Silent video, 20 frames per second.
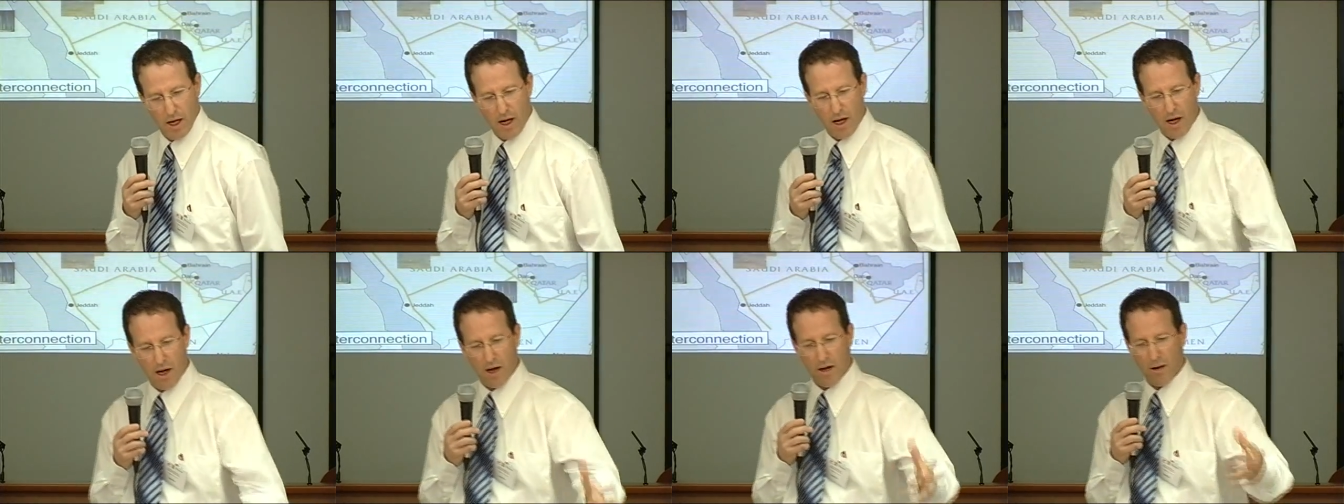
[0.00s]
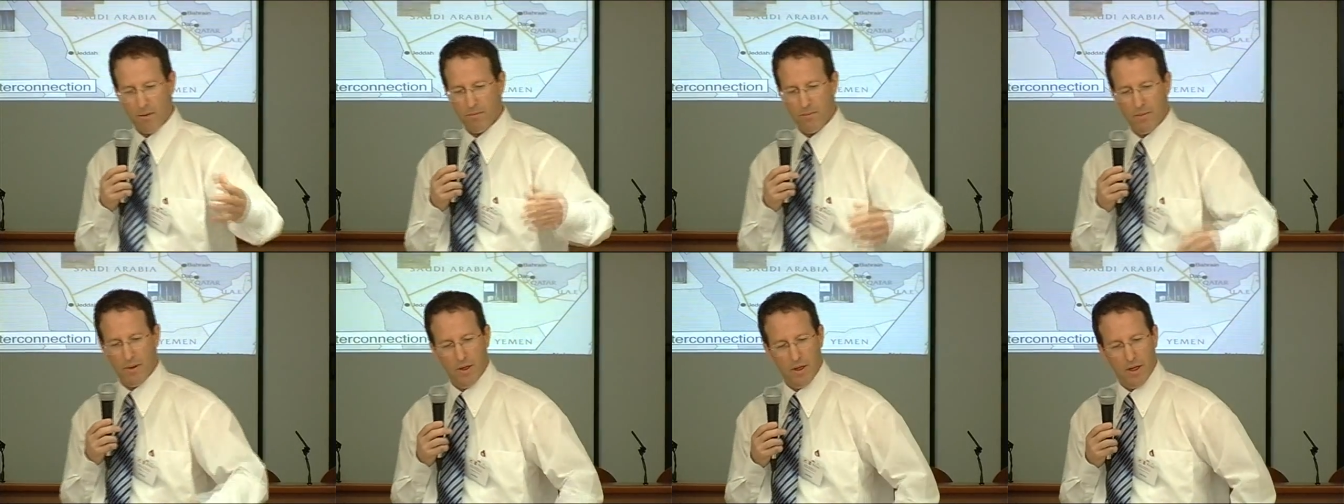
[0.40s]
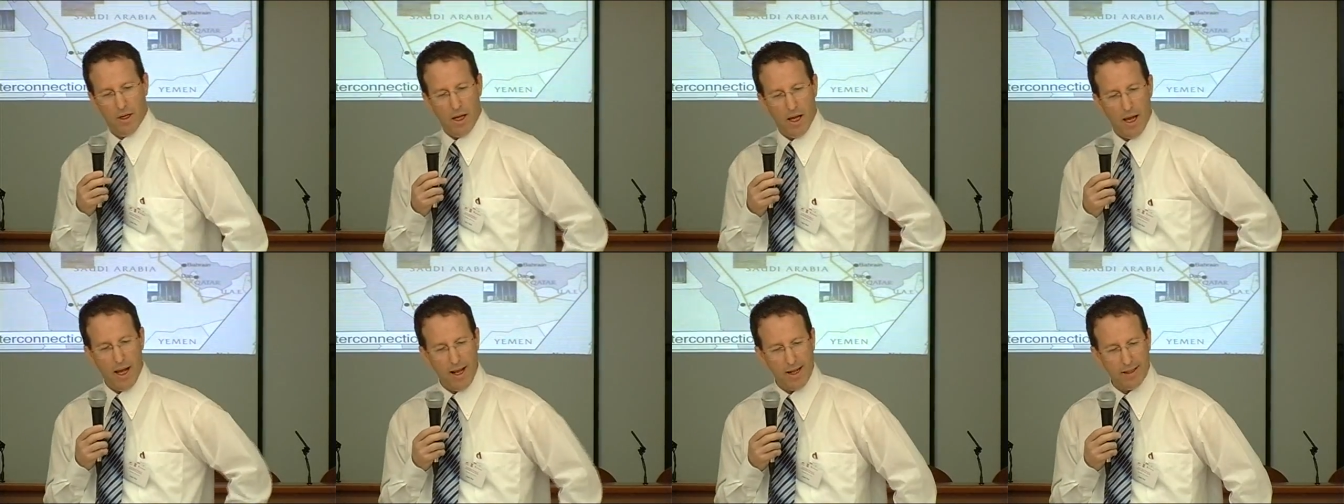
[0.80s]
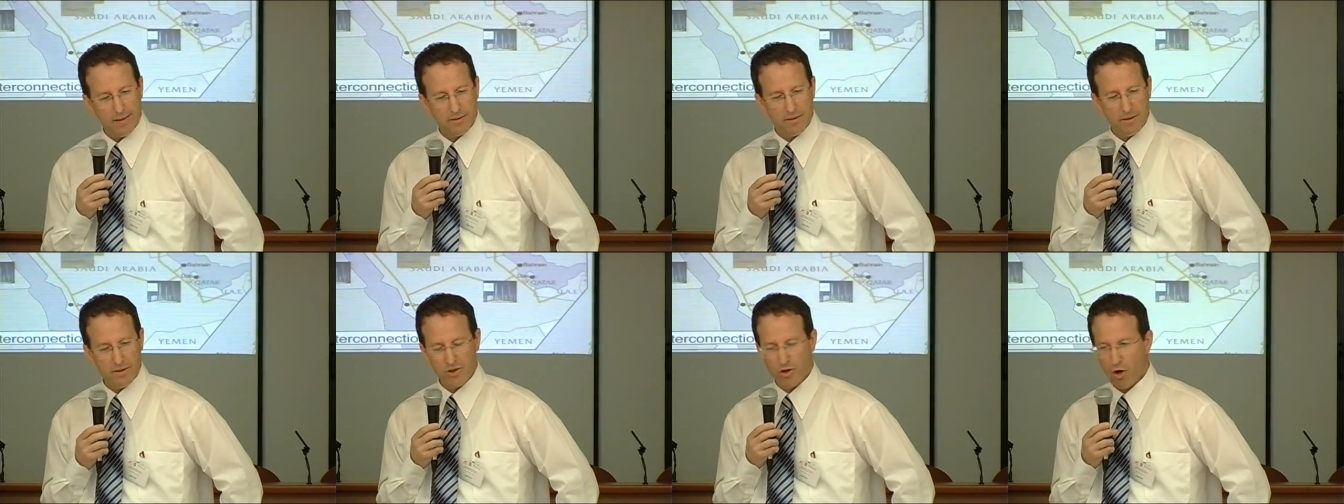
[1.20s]
Um,
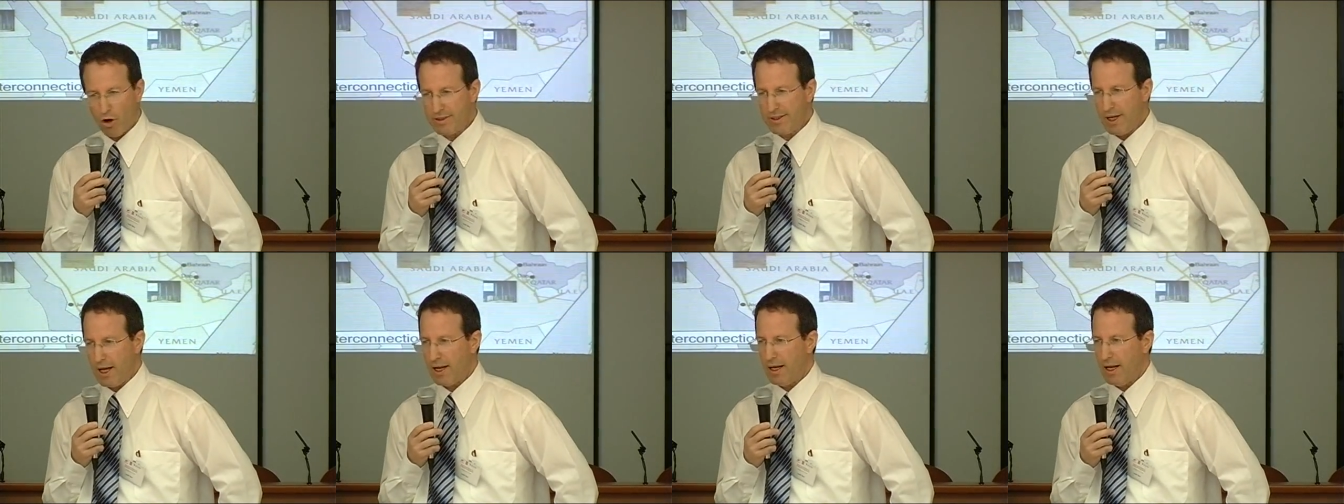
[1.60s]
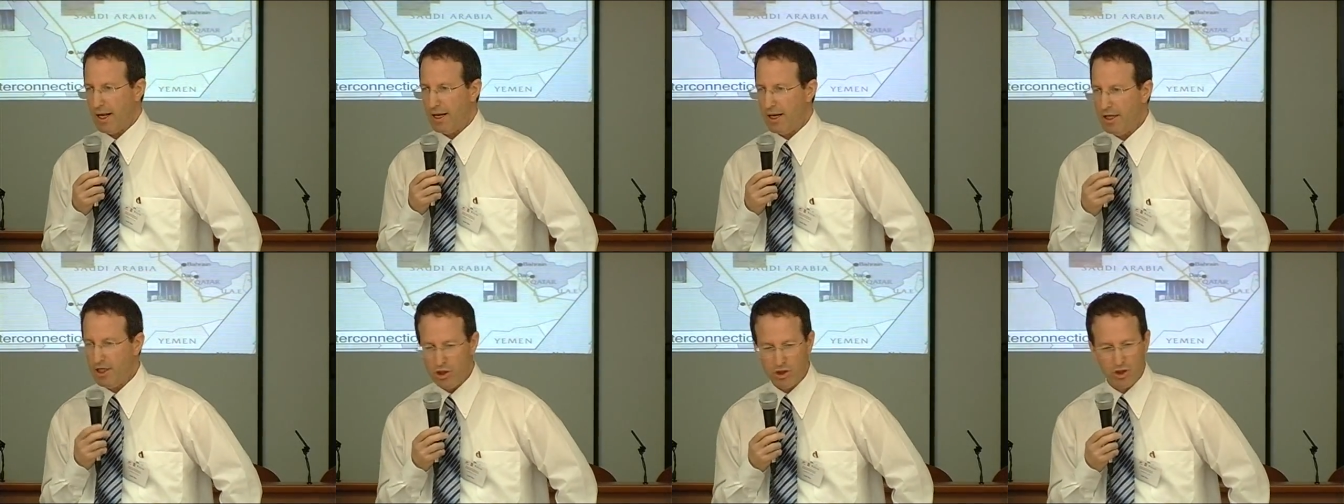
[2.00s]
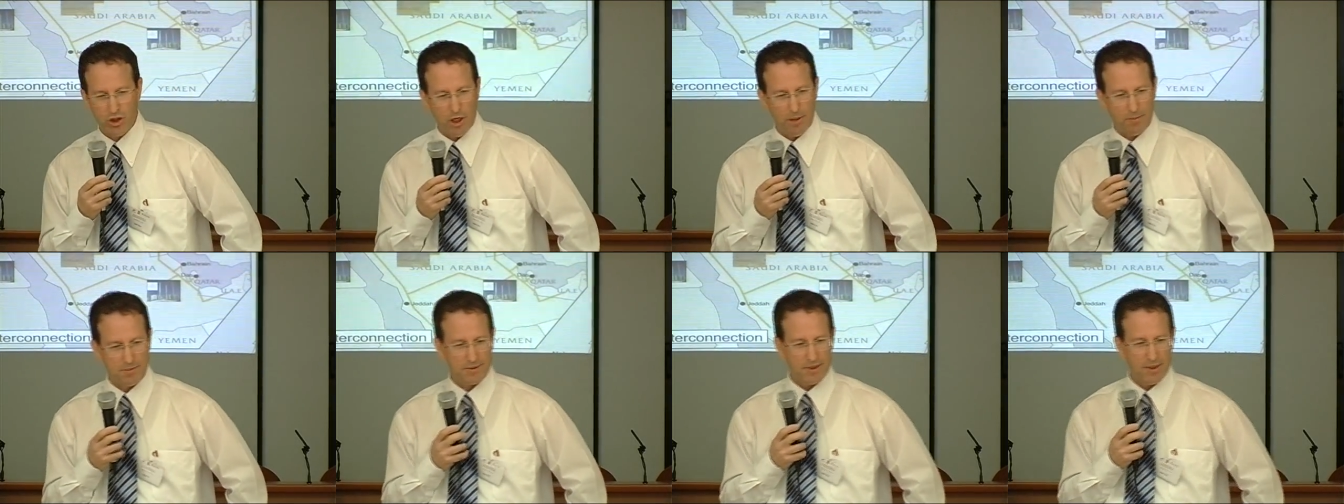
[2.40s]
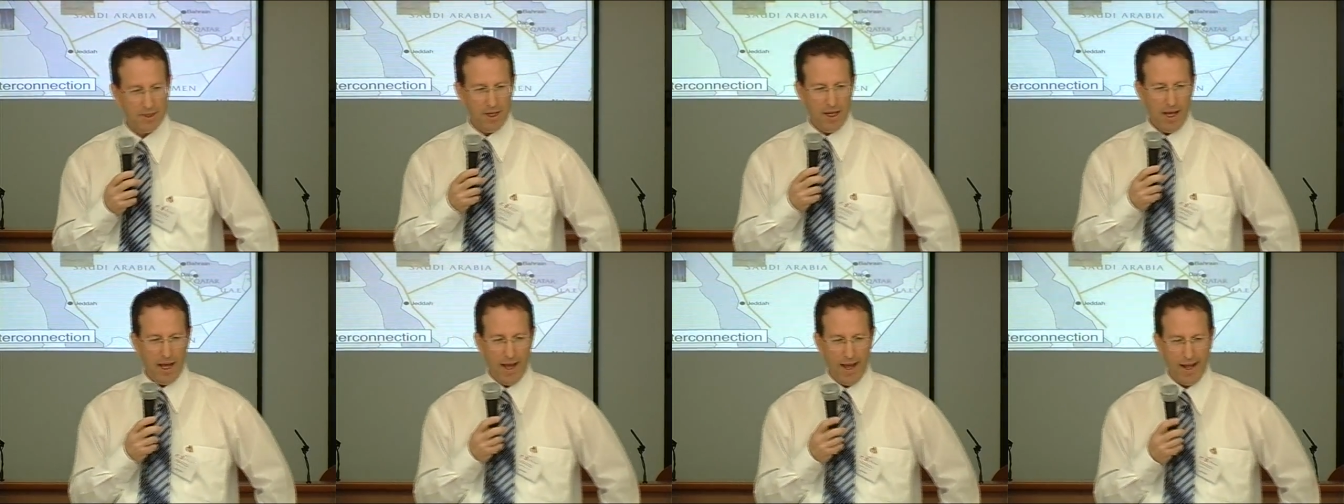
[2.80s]
and Jordan and
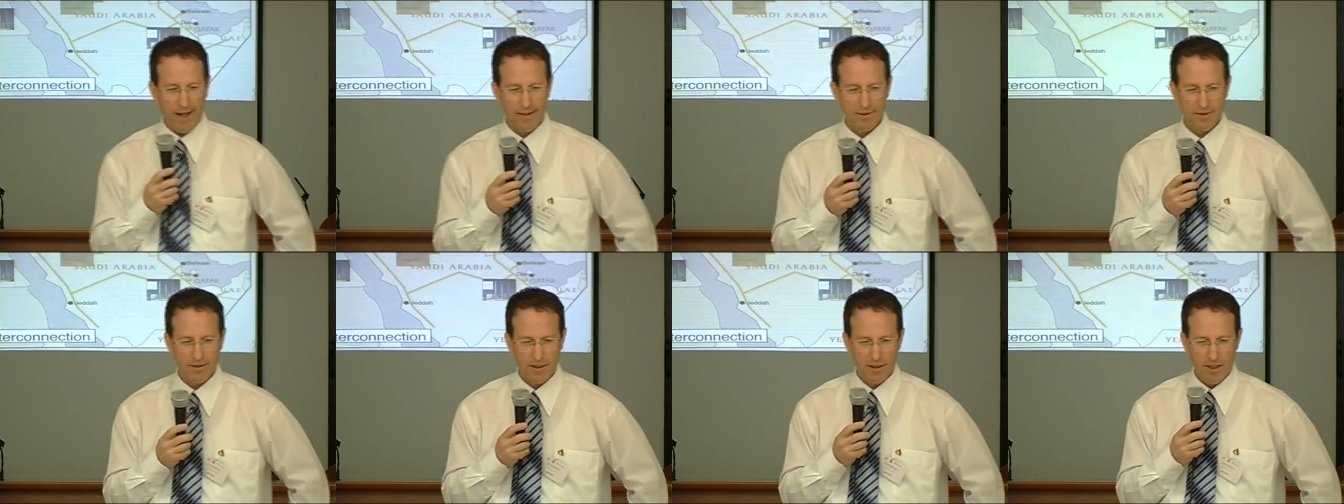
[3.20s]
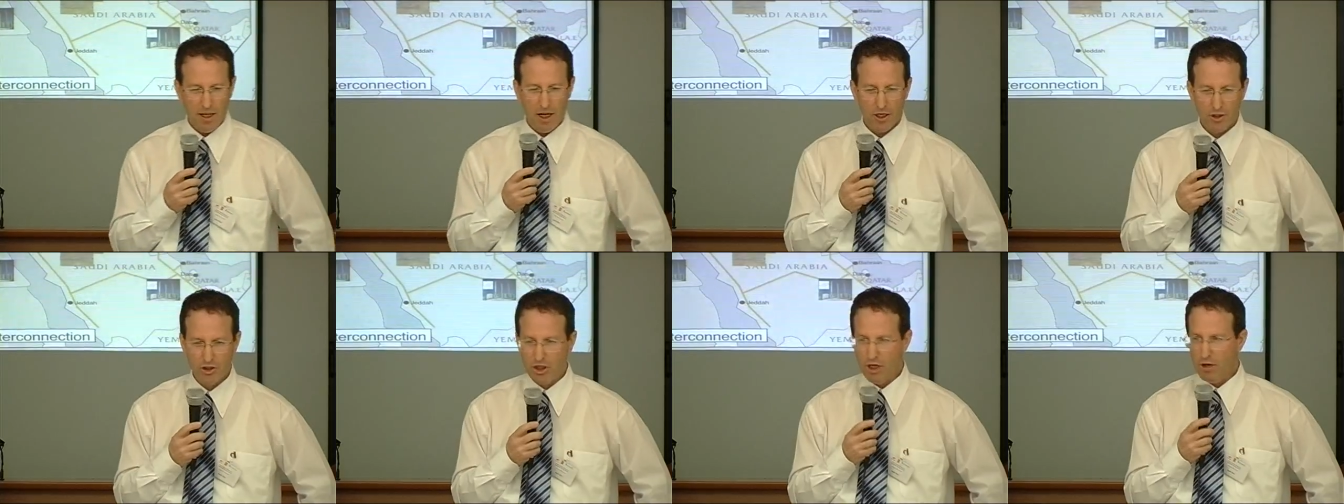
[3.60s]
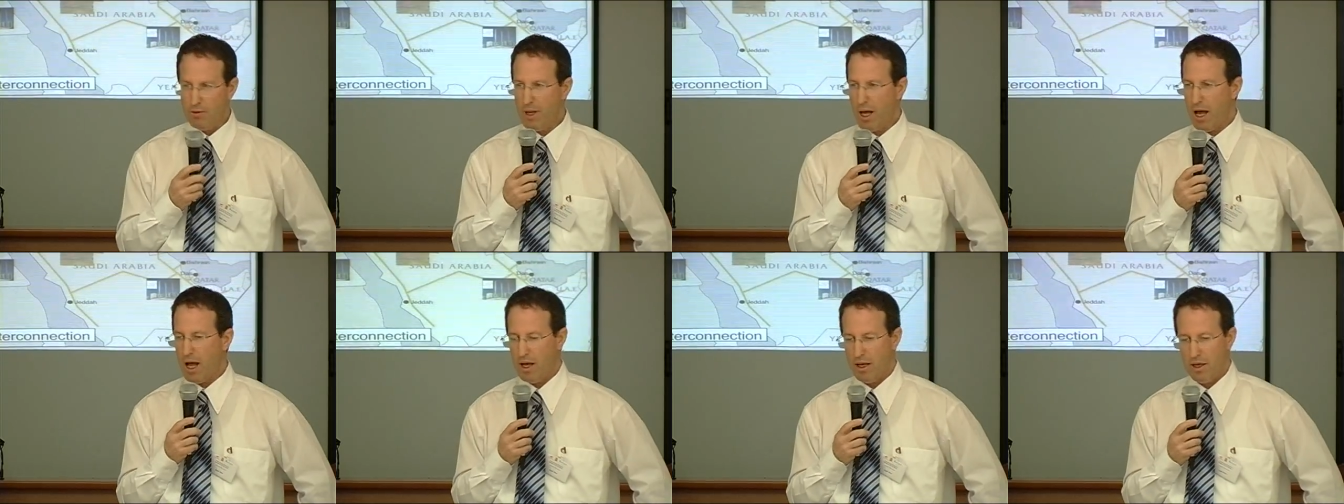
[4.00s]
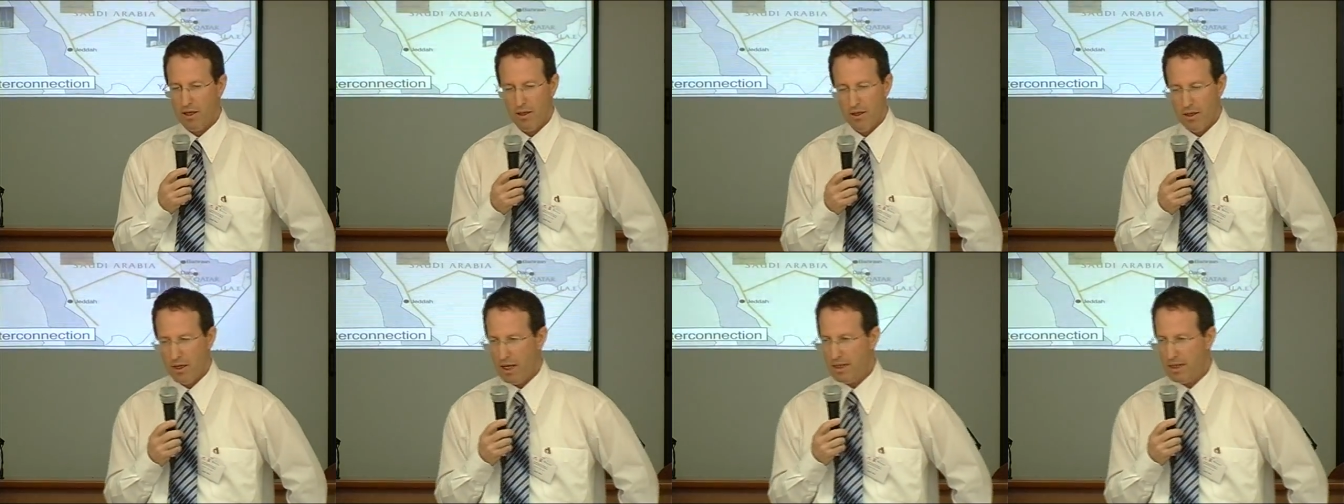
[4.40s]
Egypt and Algeria